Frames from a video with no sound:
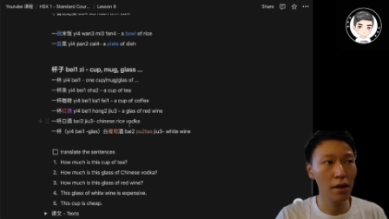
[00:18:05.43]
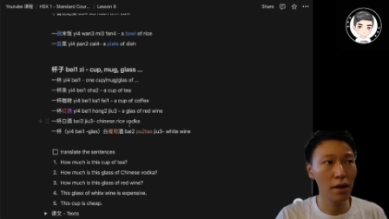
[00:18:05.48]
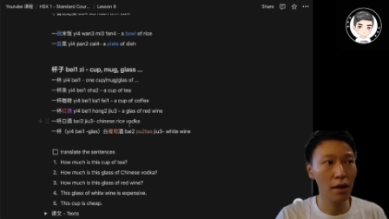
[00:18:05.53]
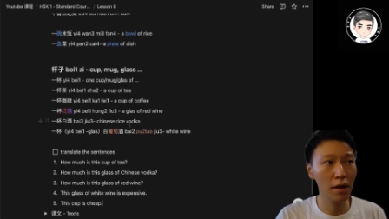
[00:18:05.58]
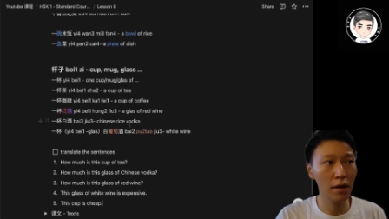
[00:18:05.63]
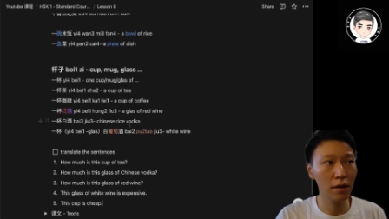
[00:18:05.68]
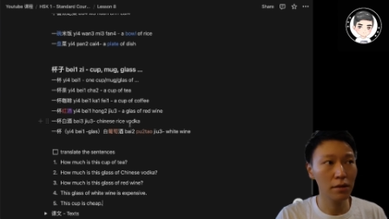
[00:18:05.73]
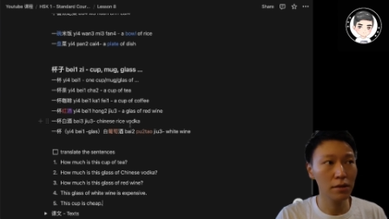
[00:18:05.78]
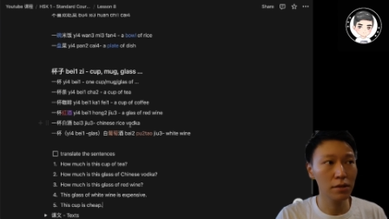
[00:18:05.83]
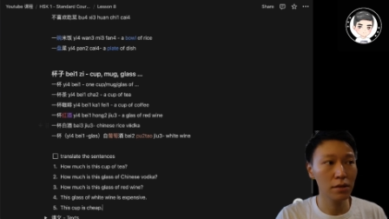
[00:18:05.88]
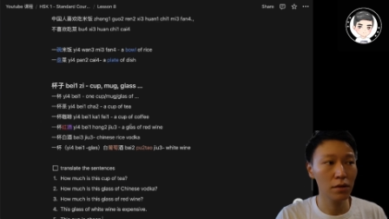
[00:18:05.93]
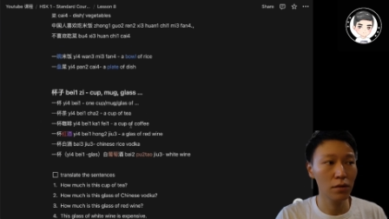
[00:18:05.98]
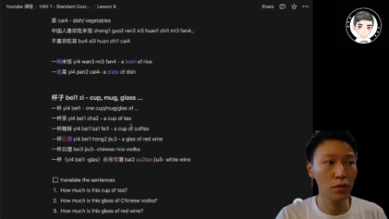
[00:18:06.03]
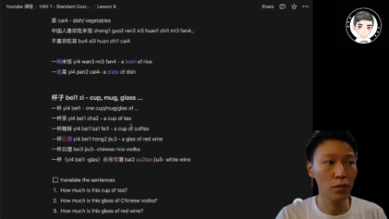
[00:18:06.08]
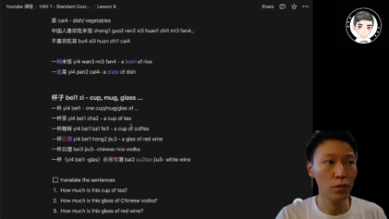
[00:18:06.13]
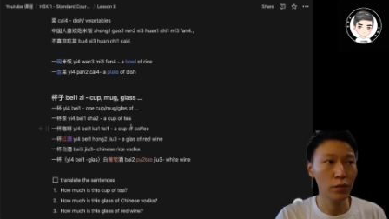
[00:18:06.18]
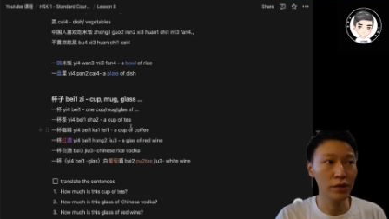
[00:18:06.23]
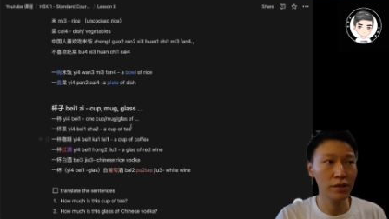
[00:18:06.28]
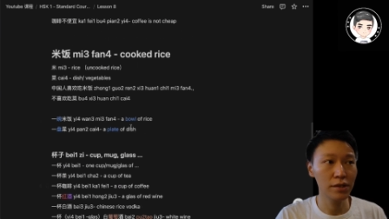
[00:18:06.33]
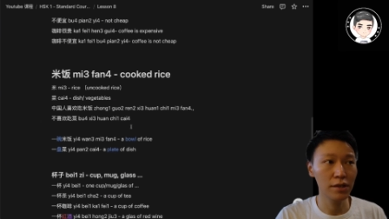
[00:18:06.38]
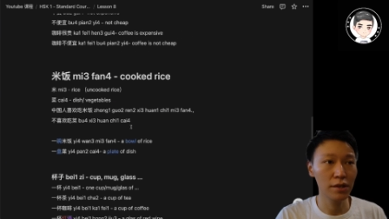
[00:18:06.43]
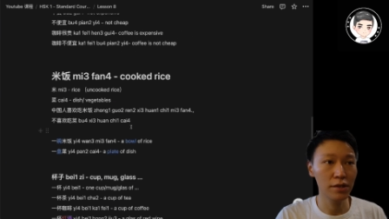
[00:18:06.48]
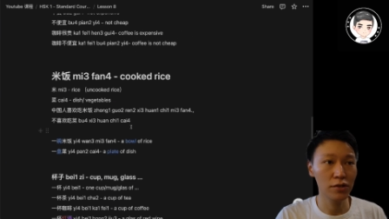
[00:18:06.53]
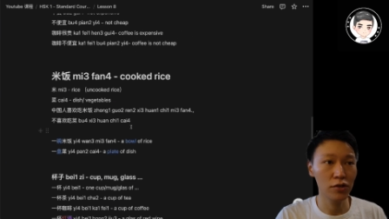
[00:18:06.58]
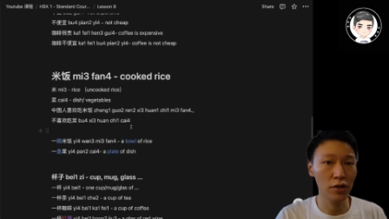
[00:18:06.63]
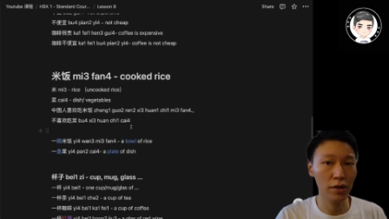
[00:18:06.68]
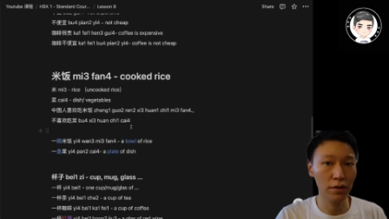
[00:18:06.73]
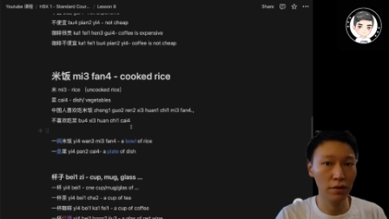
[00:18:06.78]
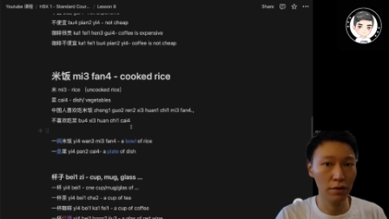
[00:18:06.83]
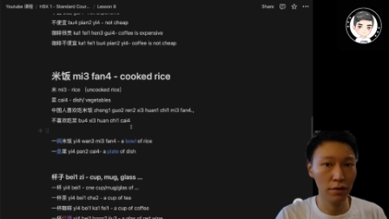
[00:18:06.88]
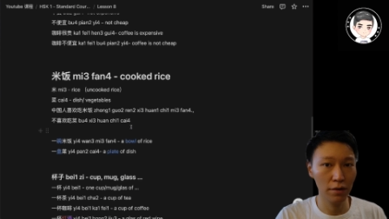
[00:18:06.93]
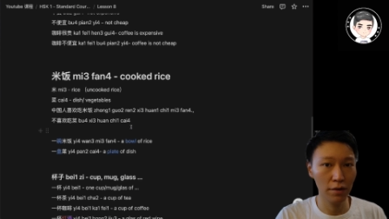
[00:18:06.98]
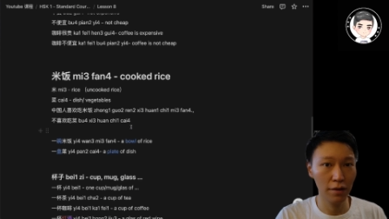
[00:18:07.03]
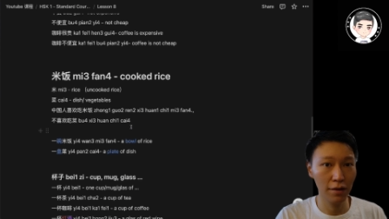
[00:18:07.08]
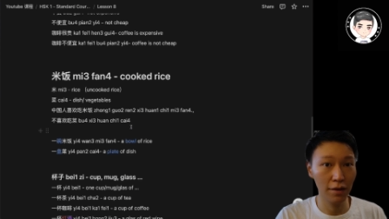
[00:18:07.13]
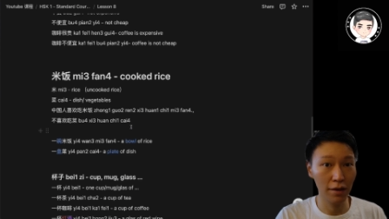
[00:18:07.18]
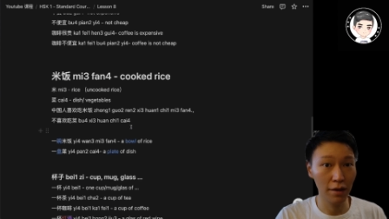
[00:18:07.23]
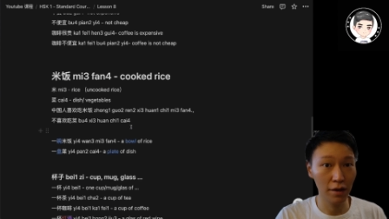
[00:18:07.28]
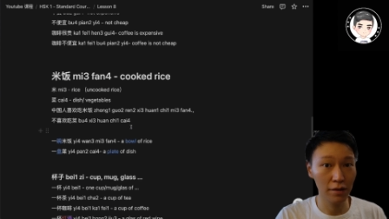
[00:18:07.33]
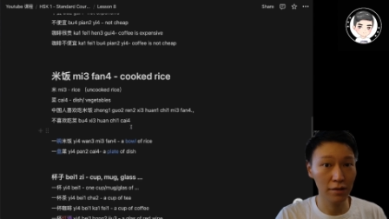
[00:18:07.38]
and we see each other
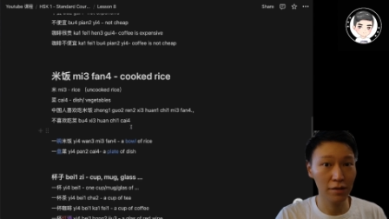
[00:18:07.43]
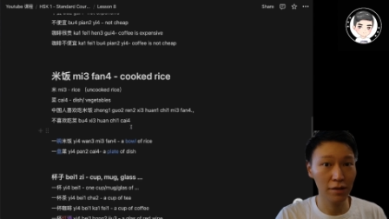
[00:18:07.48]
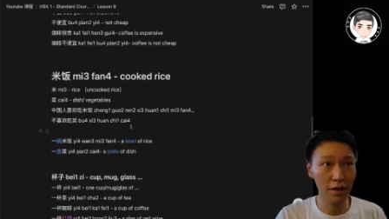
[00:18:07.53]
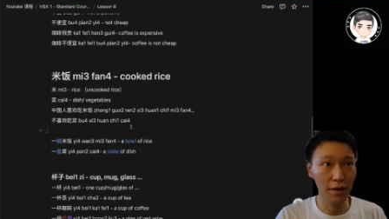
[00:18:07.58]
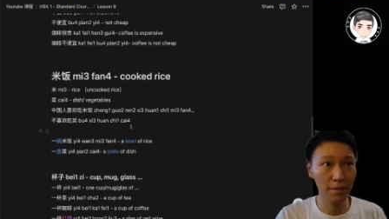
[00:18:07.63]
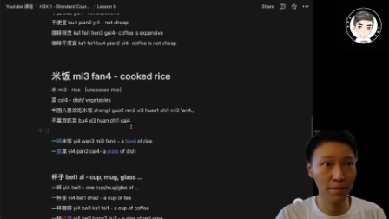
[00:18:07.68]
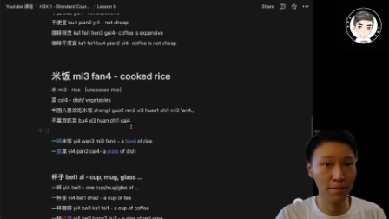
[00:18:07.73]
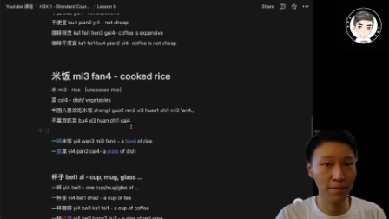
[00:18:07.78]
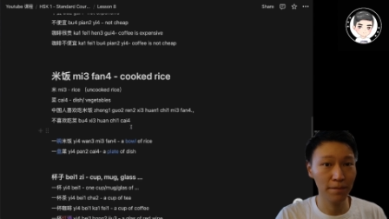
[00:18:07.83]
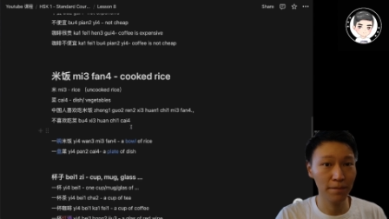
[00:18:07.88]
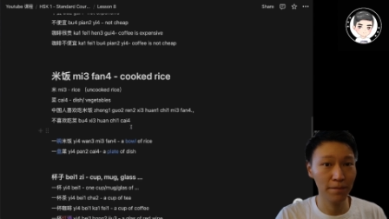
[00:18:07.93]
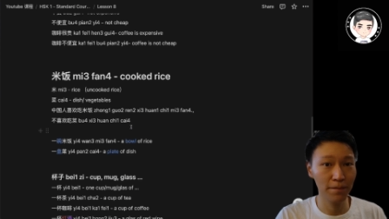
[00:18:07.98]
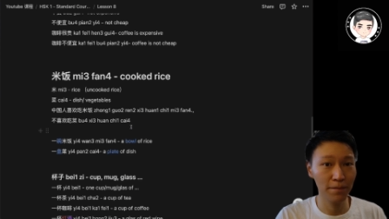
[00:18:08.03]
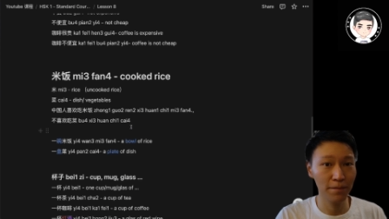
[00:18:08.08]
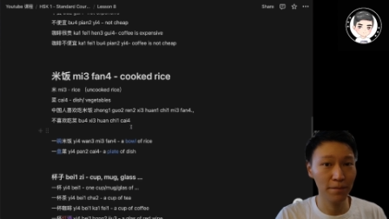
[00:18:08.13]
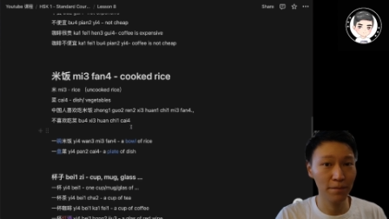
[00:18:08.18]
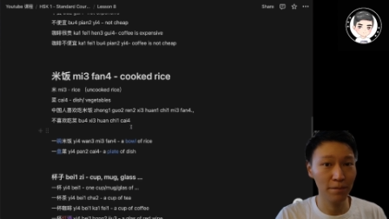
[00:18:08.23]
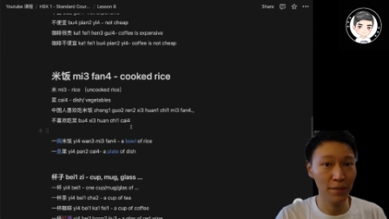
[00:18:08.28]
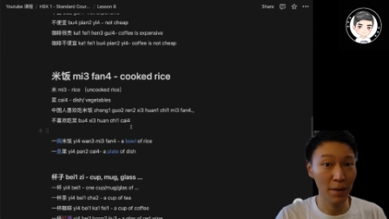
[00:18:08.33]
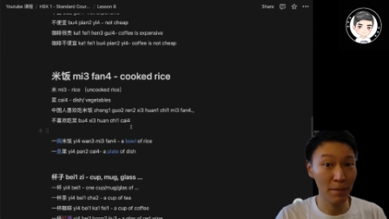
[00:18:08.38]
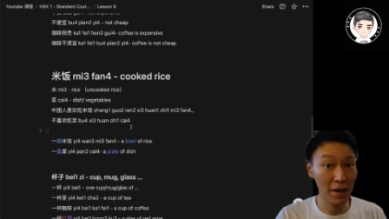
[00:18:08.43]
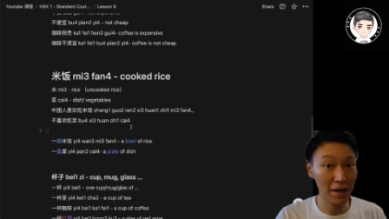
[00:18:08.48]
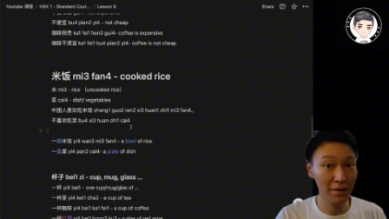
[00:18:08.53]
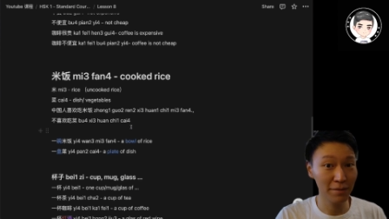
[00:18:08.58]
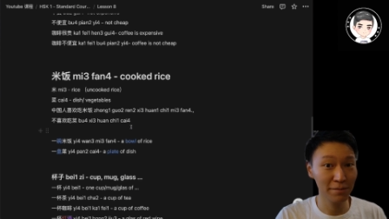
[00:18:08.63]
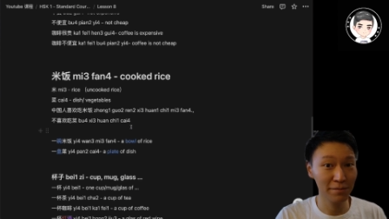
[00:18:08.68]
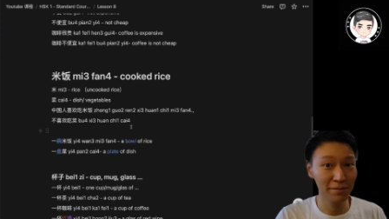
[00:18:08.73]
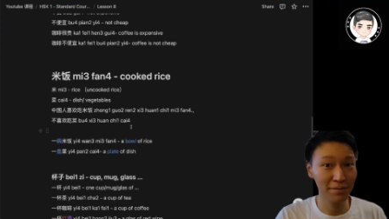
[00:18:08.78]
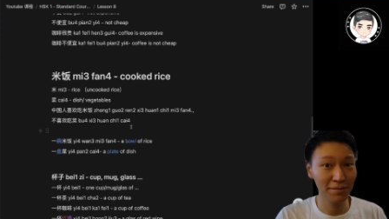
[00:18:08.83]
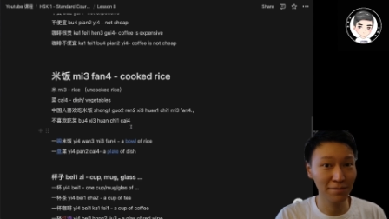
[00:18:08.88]
next time. Bye bye.